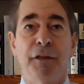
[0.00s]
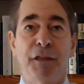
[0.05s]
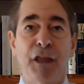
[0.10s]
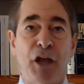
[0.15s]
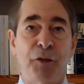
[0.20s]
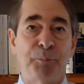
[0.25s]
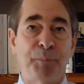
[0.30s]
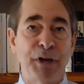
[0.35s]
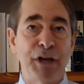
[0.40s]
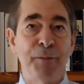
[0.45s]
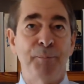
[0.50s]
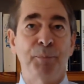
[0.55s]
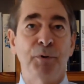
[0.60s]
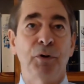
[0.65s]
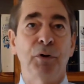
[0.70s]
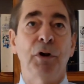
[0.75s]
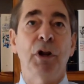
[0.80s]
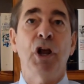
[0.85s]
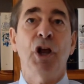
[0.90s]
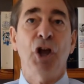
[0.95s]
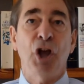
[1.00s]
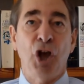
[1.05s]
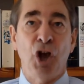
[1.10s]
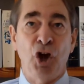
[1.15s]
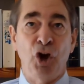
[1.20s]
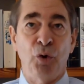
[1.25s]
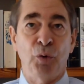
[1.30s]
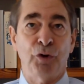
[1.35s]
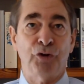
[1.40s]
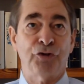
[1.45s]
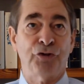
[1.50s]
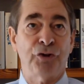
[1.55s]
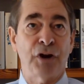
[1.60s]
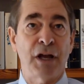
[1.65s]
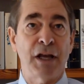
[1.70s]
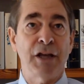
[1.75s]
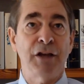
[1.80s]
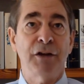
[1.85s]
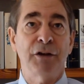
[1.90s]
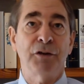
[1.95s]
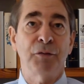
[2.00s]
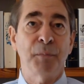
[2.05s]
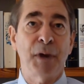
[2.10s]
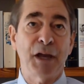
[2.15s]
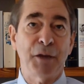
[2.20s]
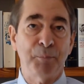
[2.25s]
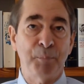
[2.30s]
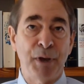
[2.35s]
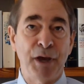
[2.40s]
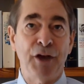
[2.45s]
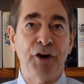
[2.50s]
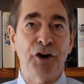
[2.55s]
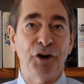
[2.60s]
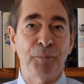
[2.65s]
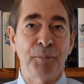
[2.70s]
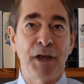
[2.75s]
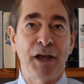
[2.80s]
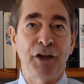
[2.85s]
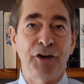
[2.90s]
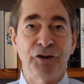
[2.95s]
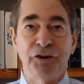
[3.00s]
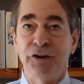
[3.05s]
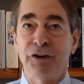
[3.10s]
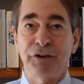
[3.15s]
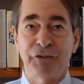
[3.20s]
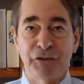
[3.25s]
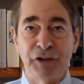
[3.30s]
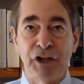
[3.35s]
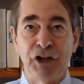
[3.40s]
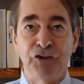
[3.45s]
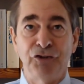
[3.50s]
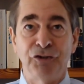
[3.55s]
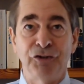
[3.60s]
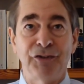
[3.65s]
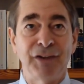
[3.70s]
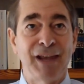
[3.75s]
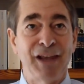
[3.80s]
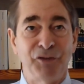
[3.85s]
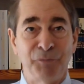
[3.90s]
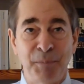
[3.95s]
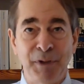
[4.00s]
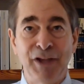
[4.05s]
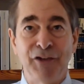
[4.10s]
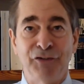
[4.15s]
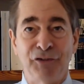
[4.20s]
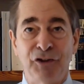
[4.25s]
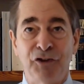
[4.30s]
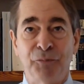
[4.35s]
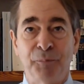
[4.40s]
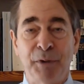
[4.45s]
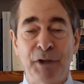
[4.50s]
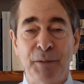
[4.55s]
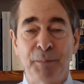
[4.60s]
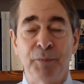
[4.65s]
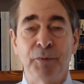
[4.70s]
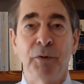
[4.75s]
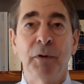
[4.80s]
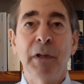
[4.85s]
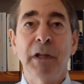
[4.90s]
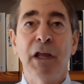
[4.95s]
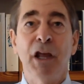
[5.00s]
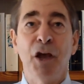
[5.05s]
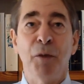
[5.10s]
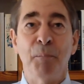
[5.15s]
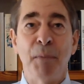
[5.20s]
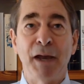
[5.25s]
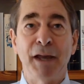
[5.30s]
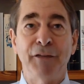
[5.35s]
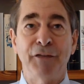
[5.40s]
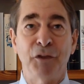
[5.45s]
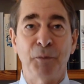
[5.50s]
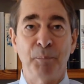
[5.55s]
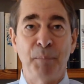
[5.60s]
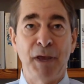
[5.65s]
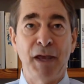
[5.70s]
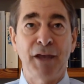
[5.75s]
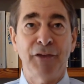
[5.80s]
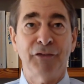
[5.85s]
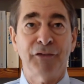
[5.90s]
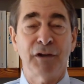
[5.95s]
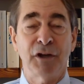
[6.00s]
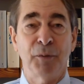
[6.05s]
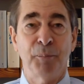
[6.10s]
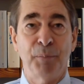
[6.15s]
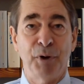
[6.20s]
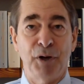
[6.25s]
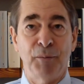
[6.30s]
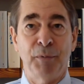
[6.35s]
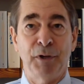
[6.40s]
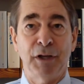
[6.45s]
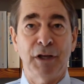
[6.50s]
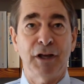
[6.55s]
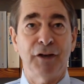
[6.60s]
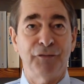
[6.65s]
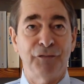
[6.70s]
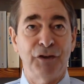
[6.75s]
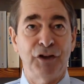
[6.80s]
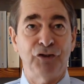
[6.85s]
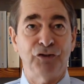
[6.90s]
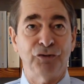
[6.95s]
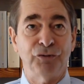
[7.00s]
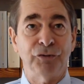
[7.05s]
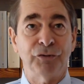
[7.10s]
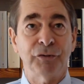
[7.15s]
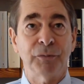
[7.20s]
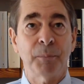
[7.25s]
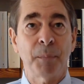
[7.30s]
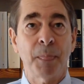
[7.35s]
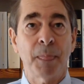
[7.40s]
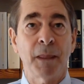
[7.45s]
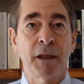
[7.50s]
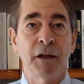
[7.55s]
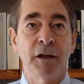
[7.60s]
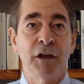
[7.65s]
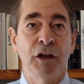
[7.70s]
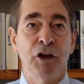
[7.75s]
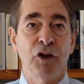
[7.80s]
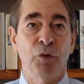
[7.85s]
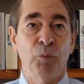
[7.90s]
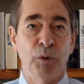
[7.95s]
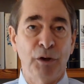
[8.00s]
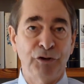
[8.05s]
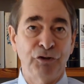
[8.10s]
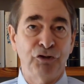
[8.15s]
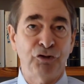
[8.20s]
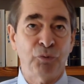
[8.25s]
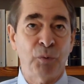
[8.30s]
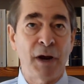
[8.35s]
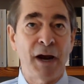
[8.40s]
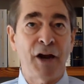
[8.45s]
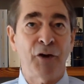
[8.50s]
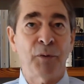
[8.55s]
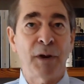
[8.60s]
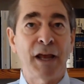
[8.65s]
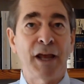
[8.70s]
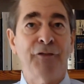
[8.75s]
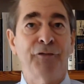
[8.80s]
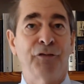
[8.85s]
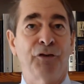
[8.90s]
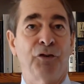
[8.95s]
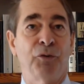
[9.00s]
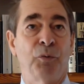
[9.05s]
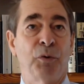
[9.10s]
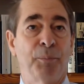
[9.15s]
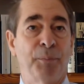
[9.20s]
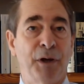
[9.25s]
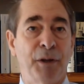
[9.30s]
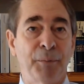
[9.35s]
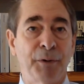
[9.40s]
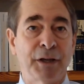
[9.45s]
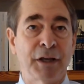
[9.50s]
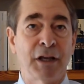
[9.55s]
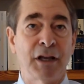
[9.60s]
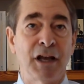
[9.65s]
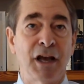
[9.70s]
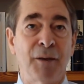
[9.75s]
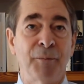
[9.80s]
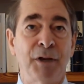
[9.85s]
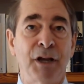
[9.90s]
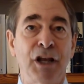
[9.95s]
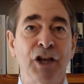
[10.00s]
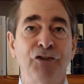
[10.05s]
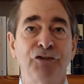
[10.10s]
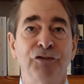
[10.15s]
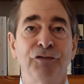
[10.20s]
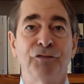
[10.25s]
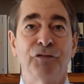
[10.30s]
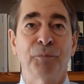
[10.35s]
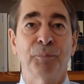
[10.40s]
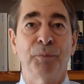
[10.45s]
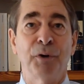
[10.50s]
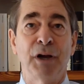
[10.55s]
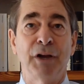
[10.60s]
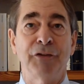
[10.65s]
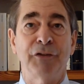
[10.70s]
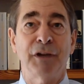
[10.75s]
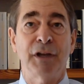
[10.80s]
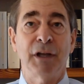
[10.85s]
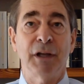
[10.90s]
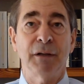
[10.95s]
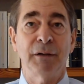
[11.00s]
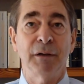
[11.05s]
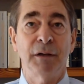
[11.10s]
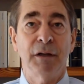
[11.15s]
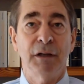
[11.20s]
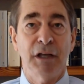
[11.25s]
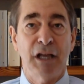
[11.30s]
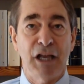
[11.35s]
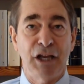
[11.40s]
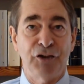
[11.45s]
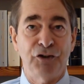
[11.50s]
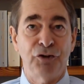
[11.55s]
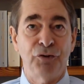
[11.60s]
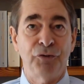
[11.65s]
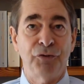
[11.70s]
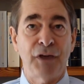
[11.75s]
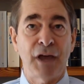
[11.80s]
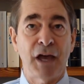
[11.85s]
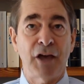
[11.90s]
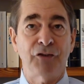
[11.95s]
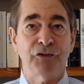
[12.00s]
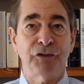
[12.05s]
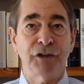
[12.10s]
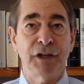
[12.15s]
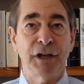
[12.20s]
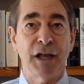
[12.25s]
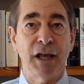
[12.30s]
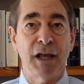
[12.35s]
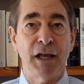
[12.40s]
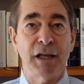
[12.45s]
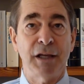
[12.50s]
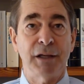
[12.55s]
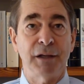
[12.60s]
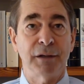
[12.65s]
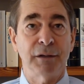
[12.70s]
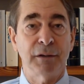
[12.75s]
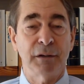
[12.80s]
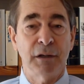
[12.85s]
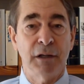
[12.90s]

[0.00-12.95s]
that people who were trained to make better and better decisions as business people make the best public officials, which is why I ran for the Republican nomination for president in 2008.